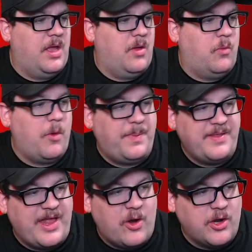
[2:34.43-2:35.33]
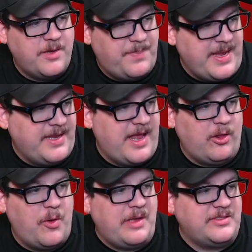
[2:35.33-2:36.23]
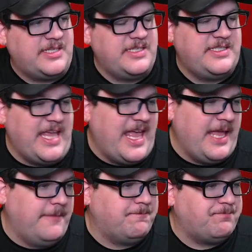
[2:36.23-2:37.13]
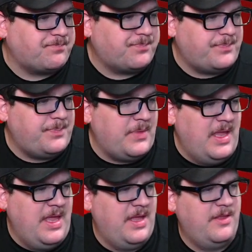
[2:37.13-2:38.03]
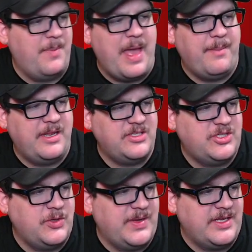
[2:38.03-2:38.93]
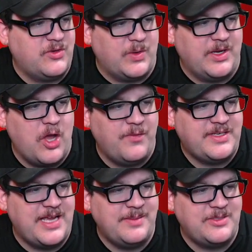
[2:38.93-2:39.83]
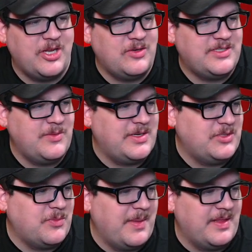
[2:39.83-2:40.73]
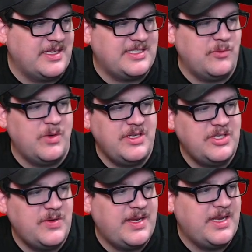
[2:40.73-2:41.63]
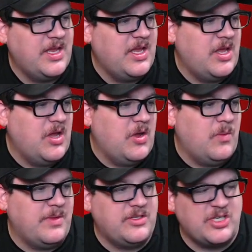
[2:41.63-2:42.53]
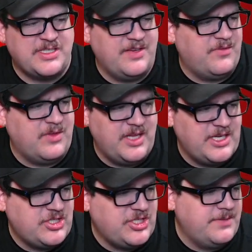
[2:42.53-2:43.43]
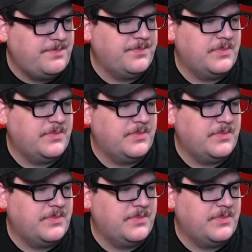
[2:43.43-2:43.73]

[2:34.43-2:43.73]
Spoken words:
Won't be that hard to beat, LOL, says Zay. The Batman is doing it during COVID time, so I don't see why Superman Legacy wouldn't do it with adjusted inflation.